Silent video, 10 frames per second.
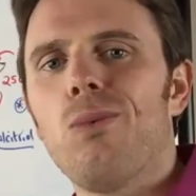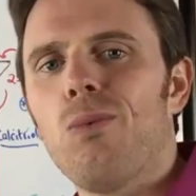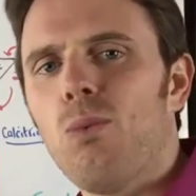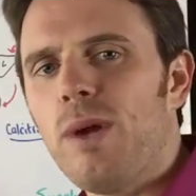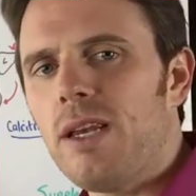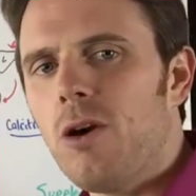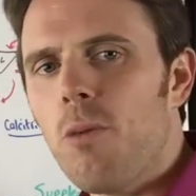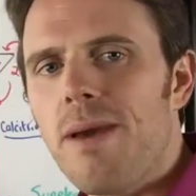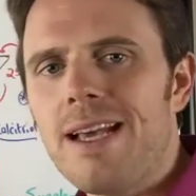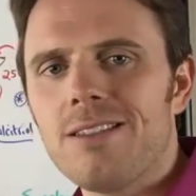we know
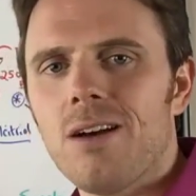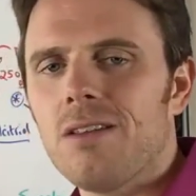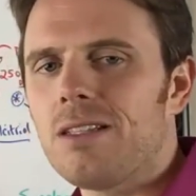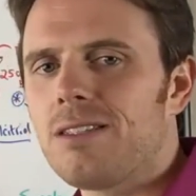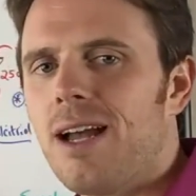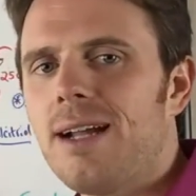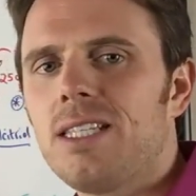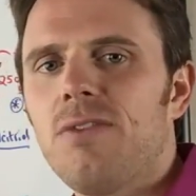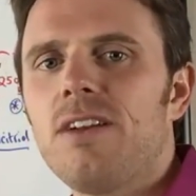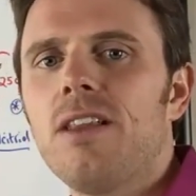based on the
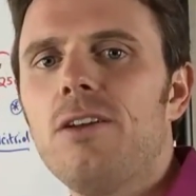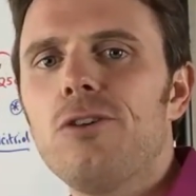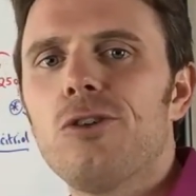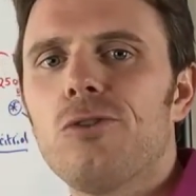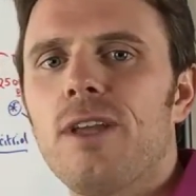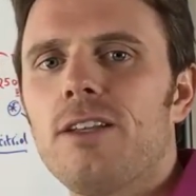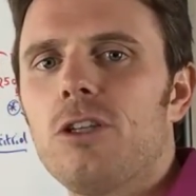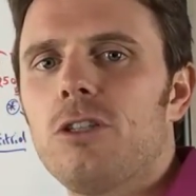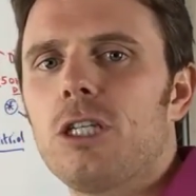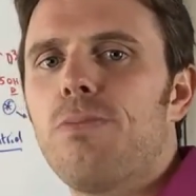scientific literature that
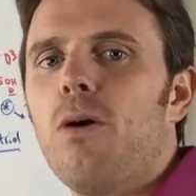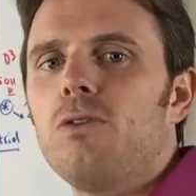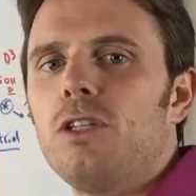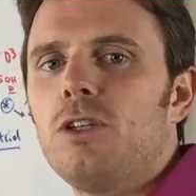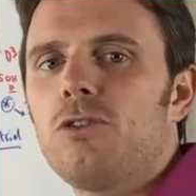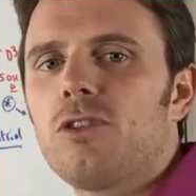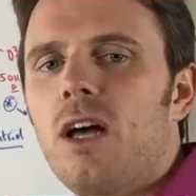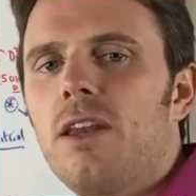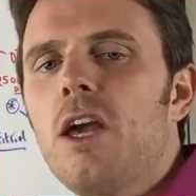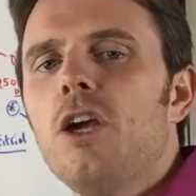just exposing your
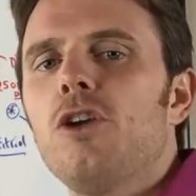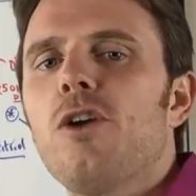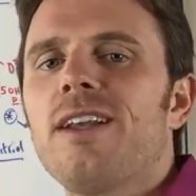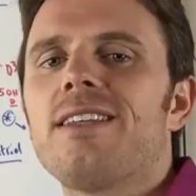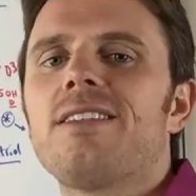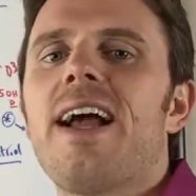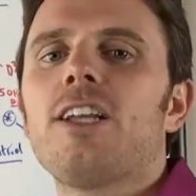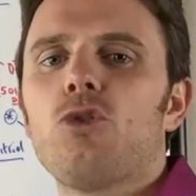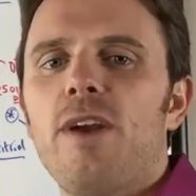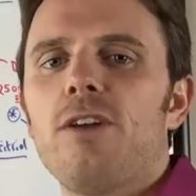son, you're going to
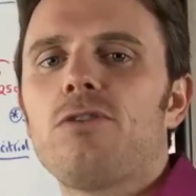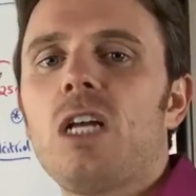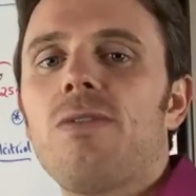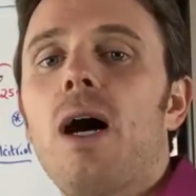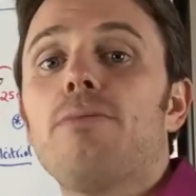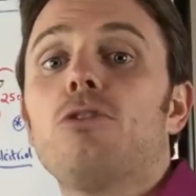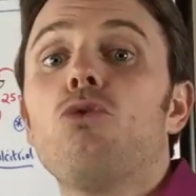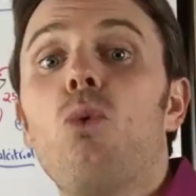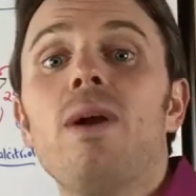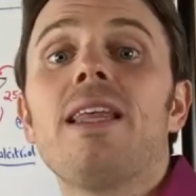saturate yourself up to
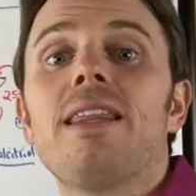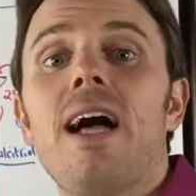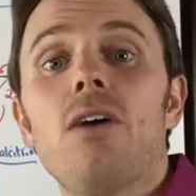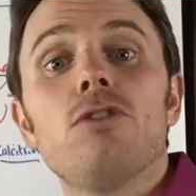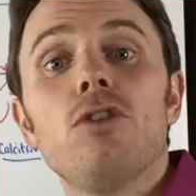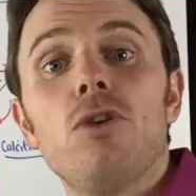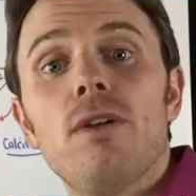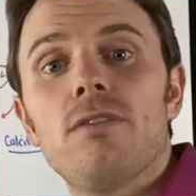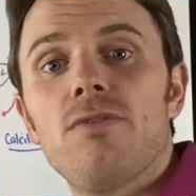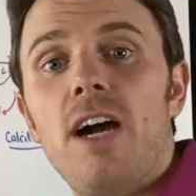20,000
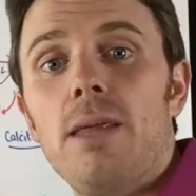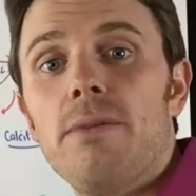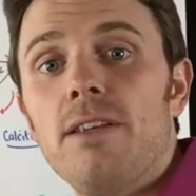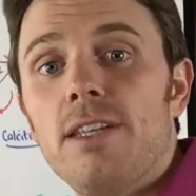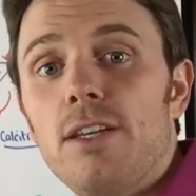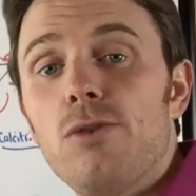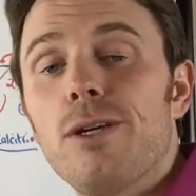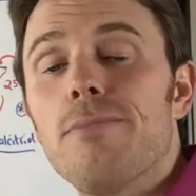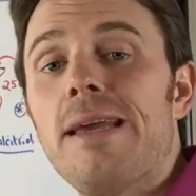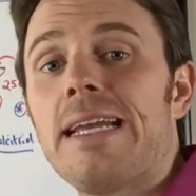units of vitamin D you
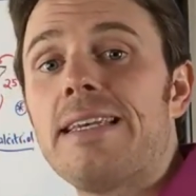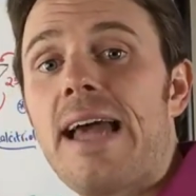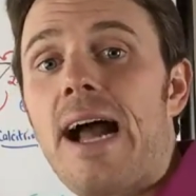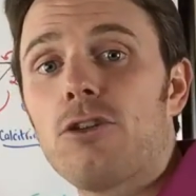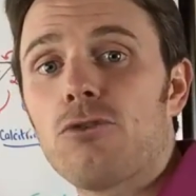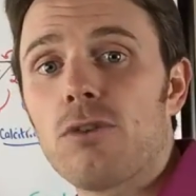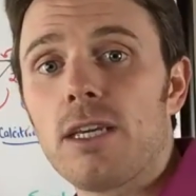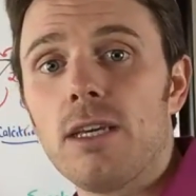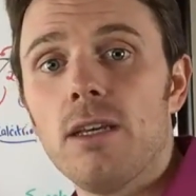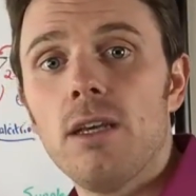can make naturally.